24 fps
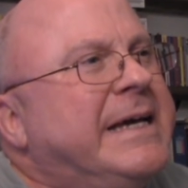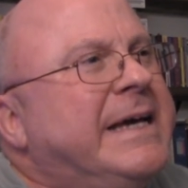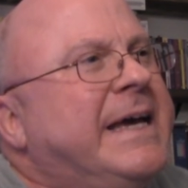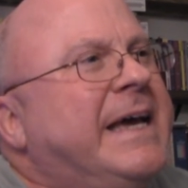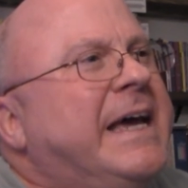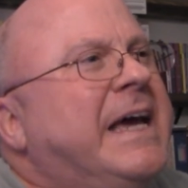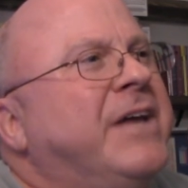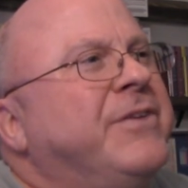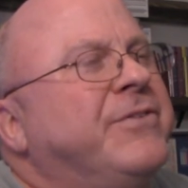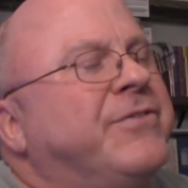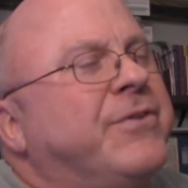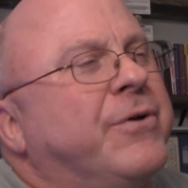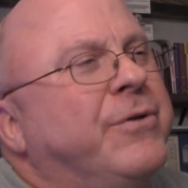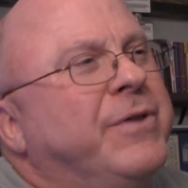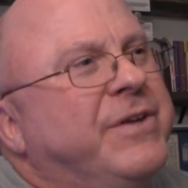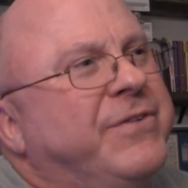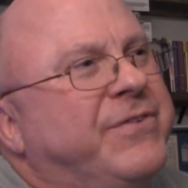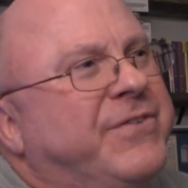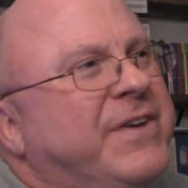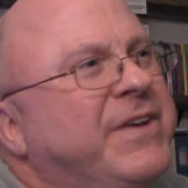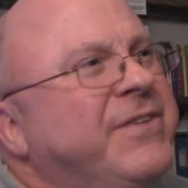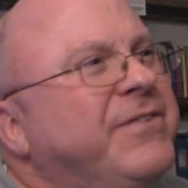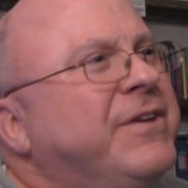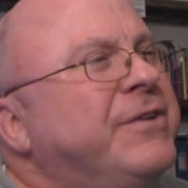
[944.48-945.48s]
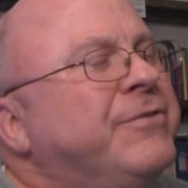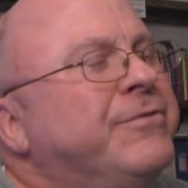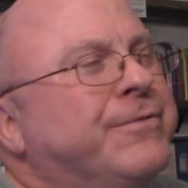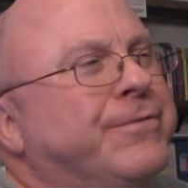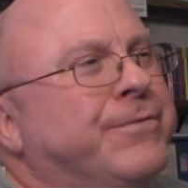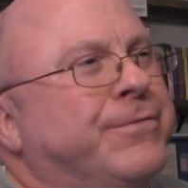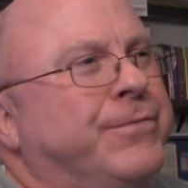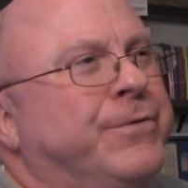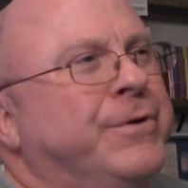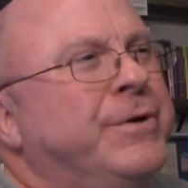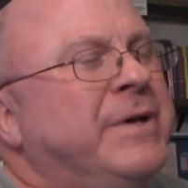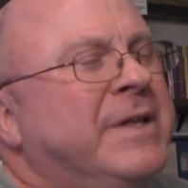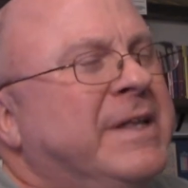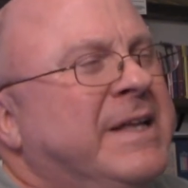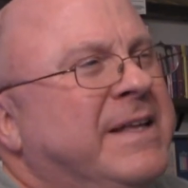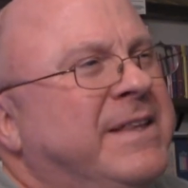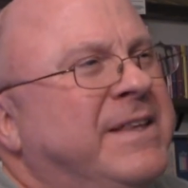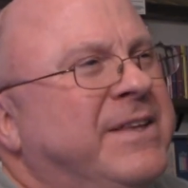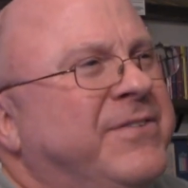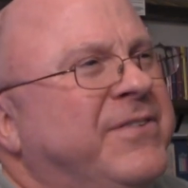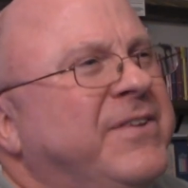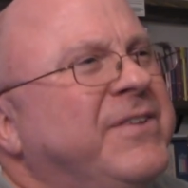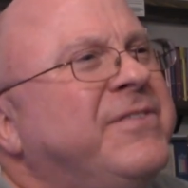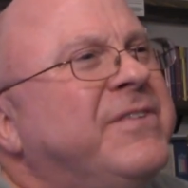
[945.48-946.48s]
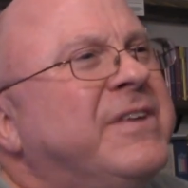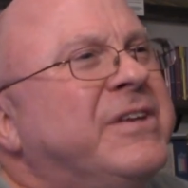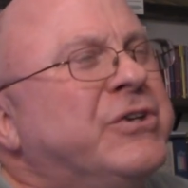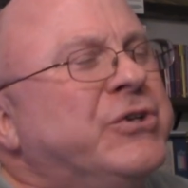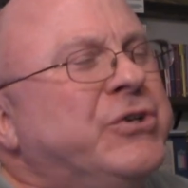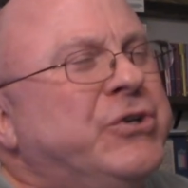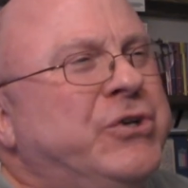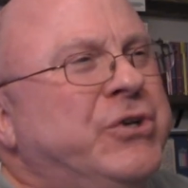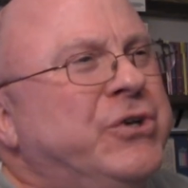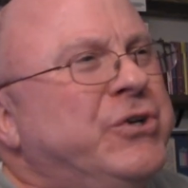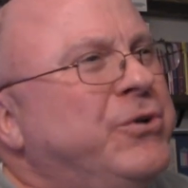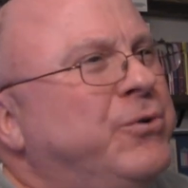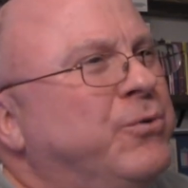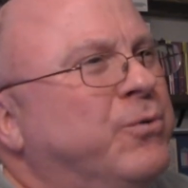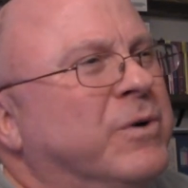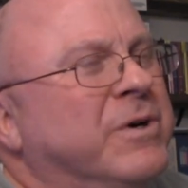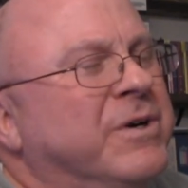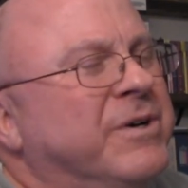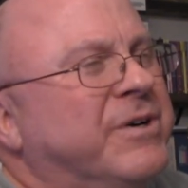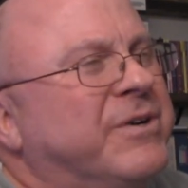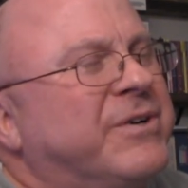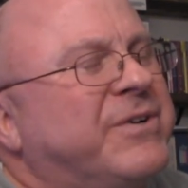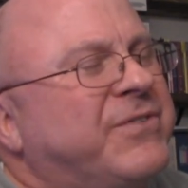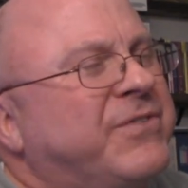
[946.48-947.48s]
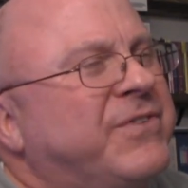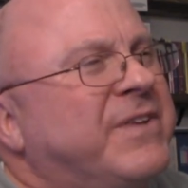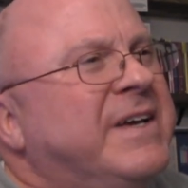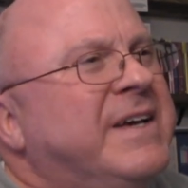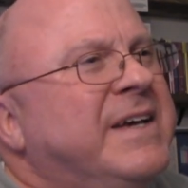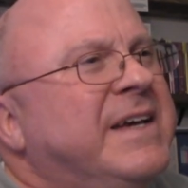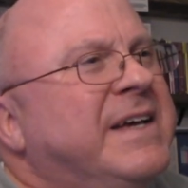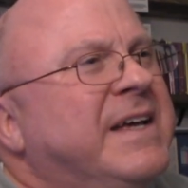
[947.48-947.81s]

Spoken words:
And so this isn't fruit, this isn't good works